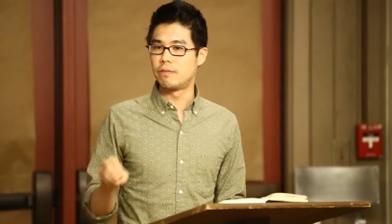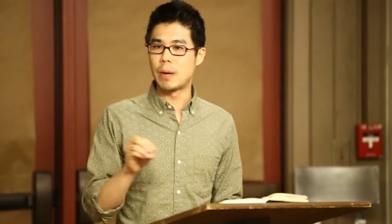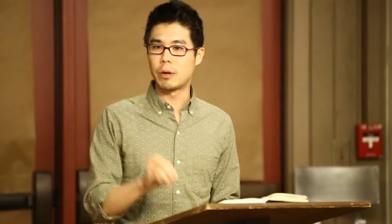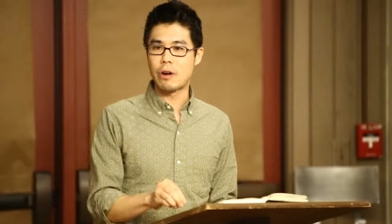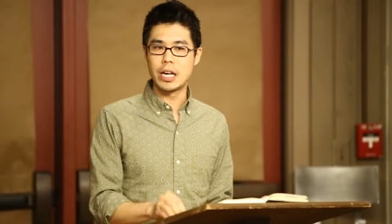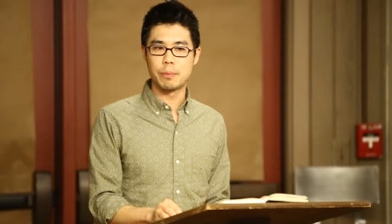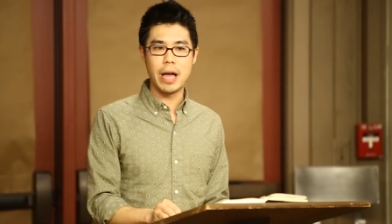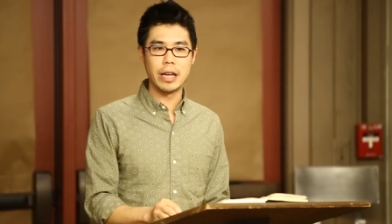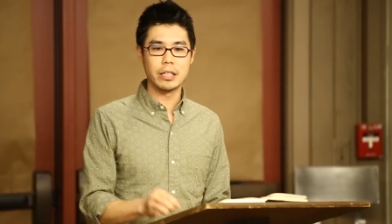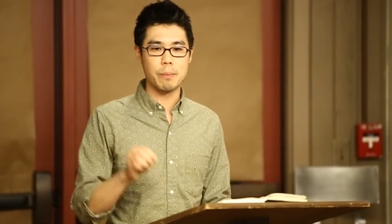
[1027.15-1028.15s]
of democratic
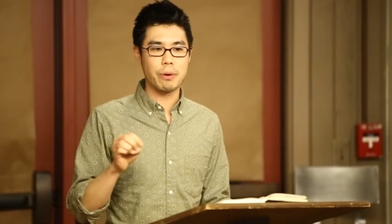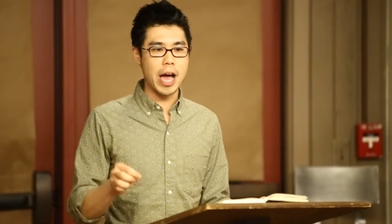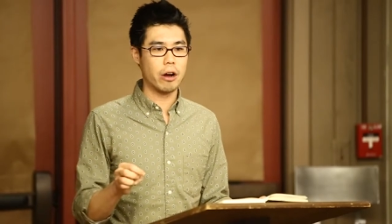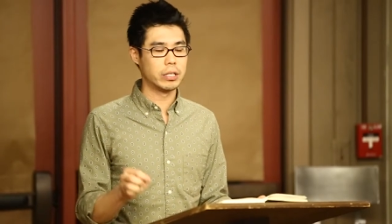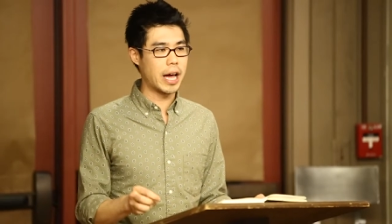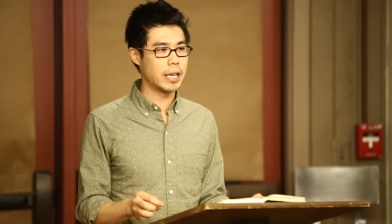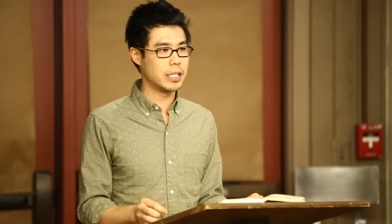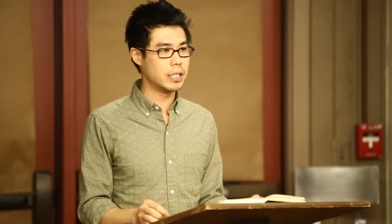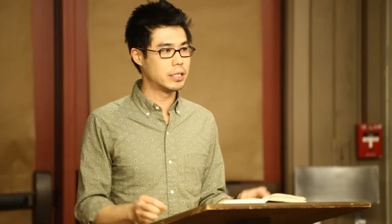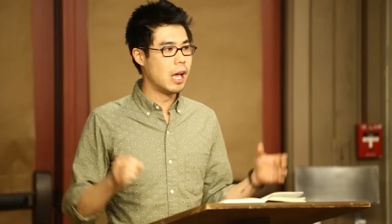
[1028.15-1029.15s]
planning that
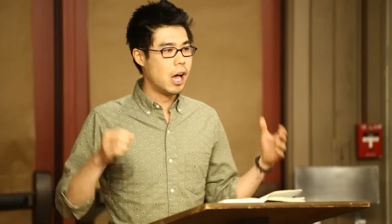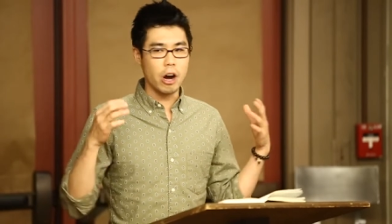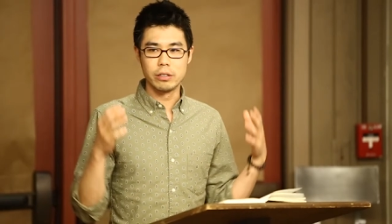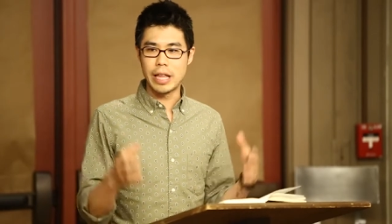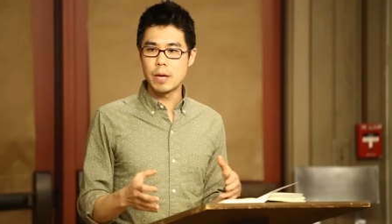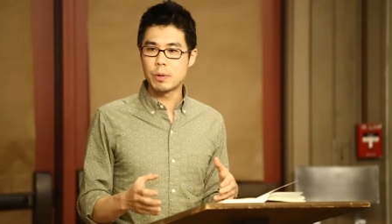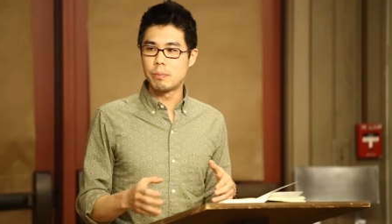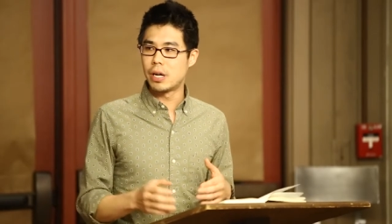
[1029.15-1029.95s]
prioritizes our labor,